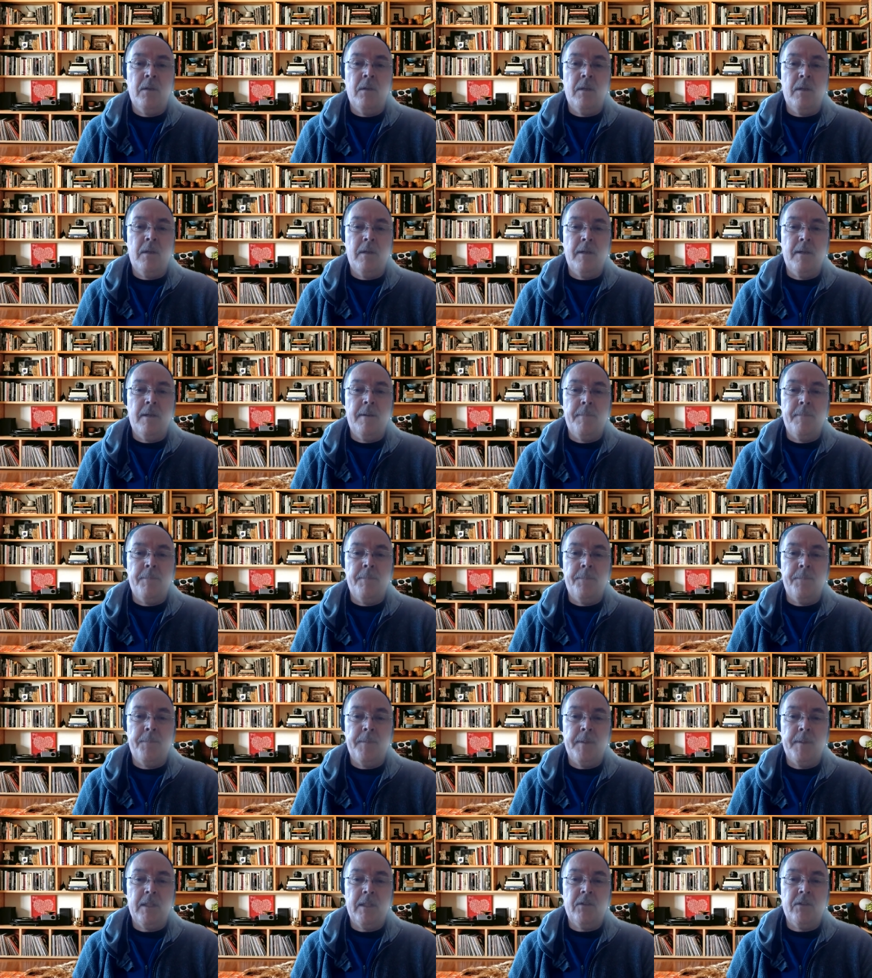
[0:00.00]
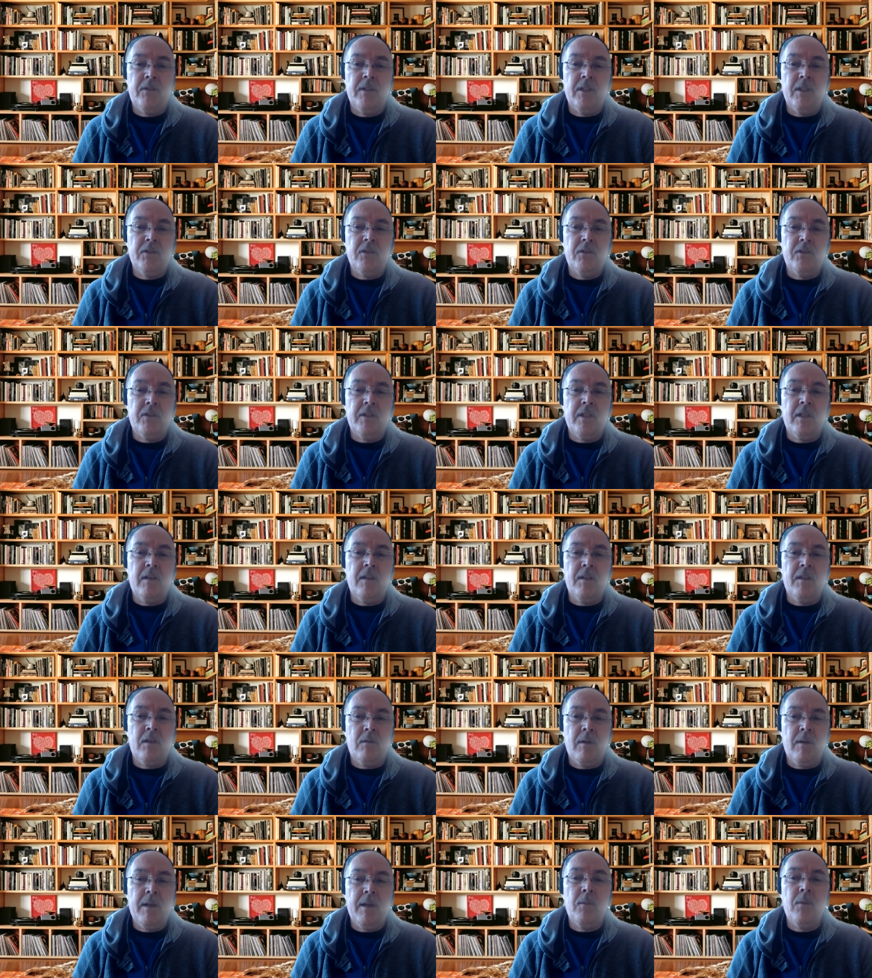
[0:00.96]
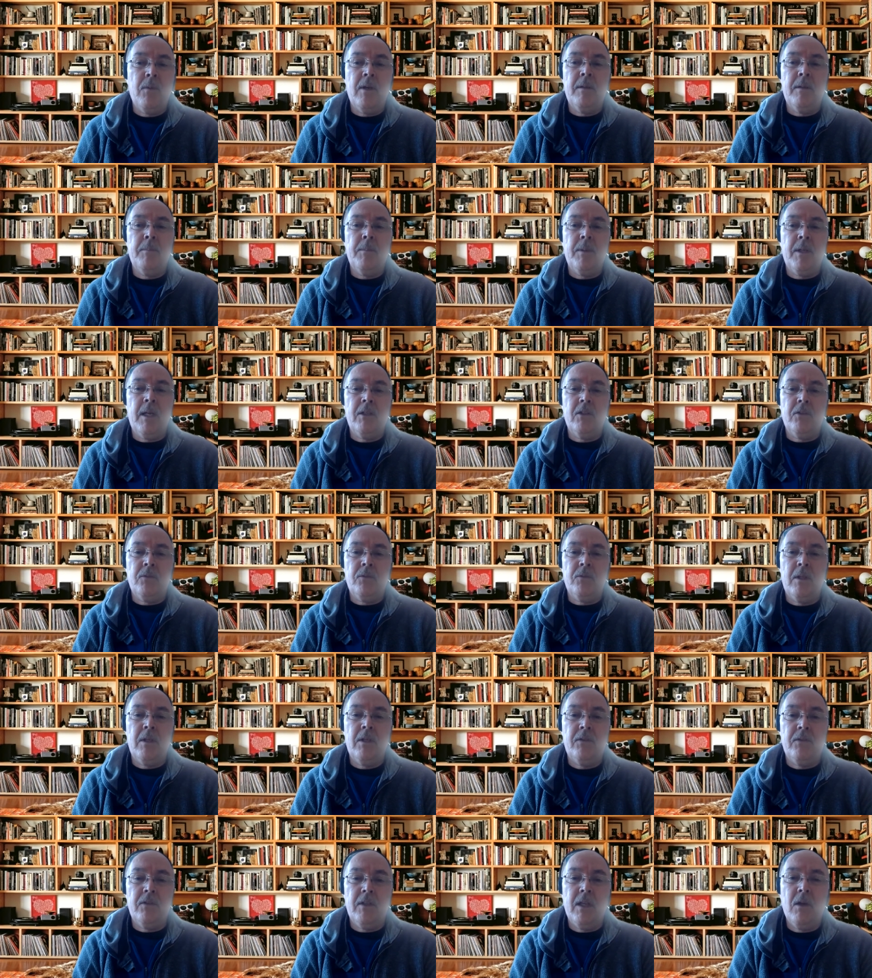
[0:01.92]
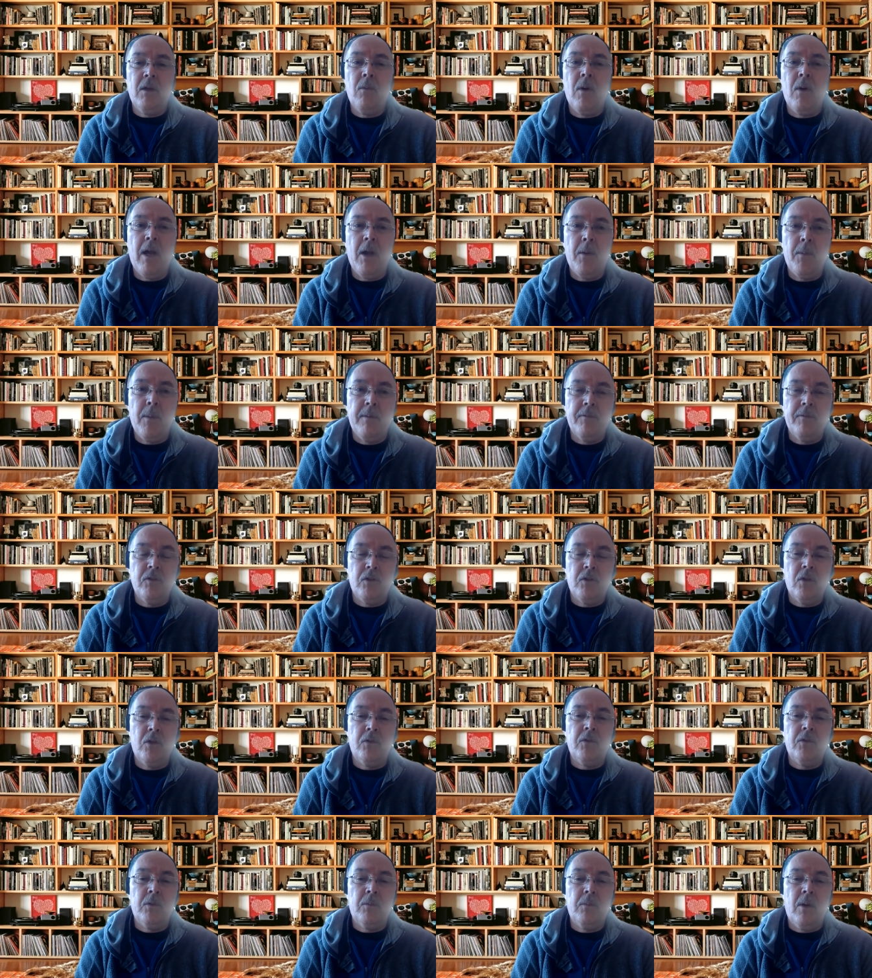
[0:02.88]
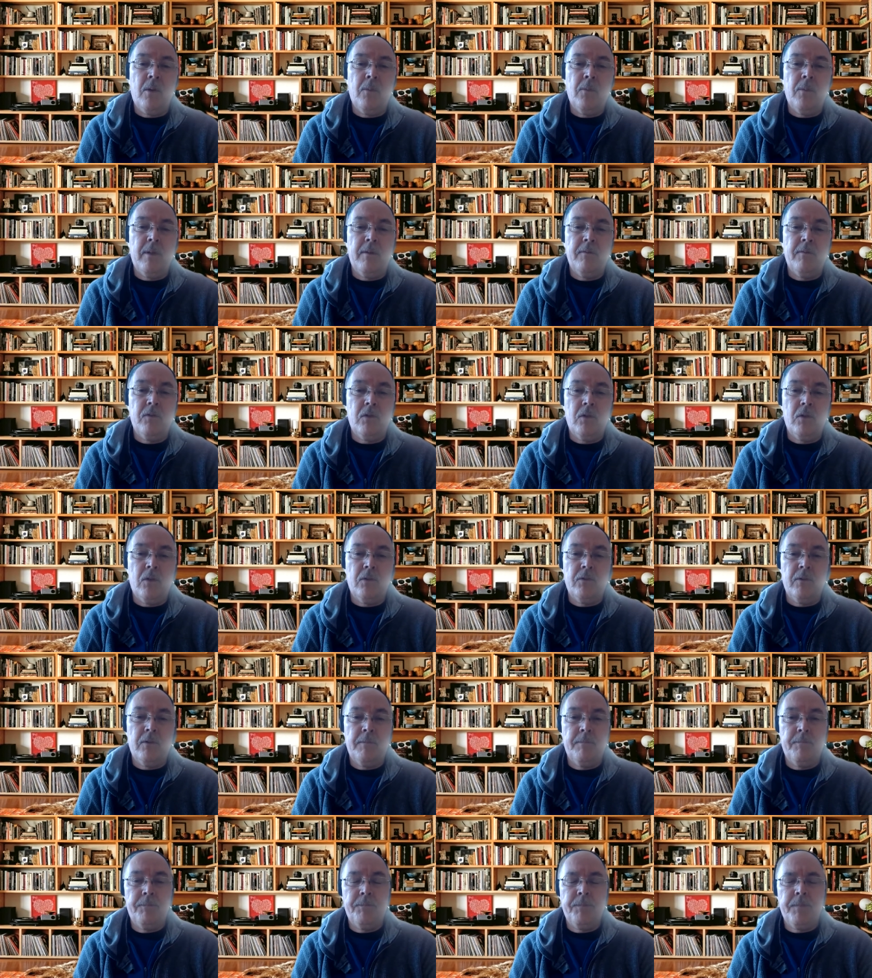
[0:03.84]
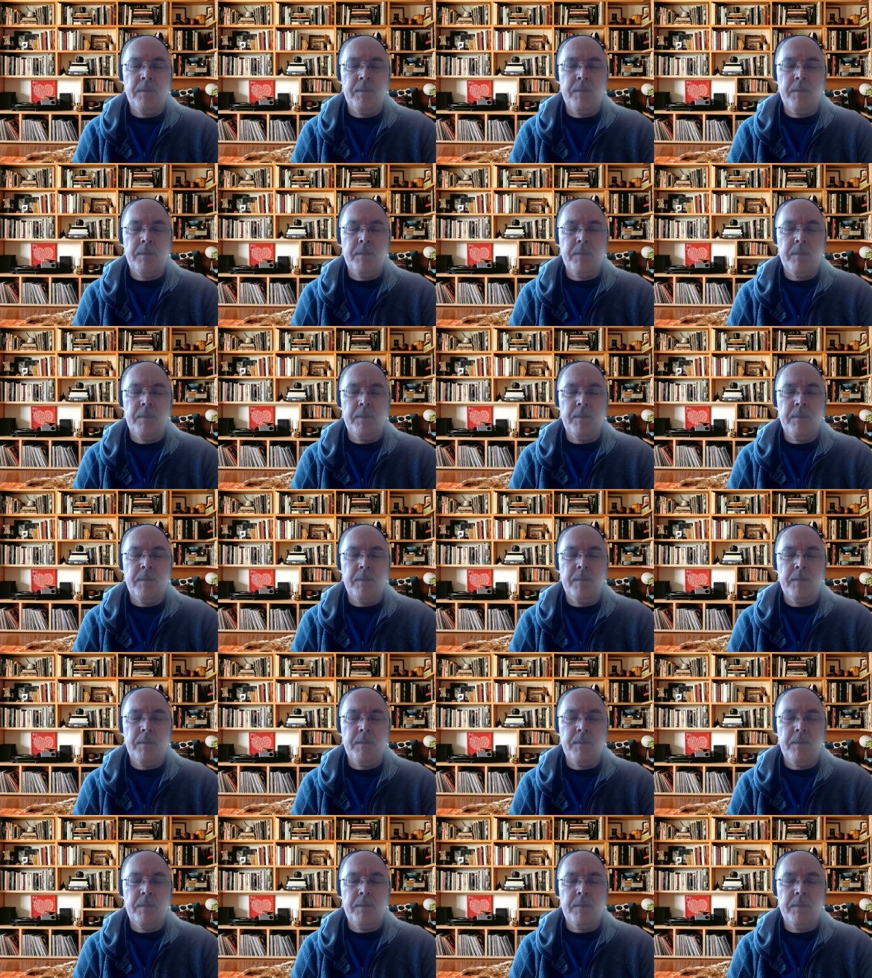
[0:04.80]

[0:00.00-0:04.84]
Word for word: um, it's necessarily the right one, but I just wanted to say why we've chosen what we've chosen.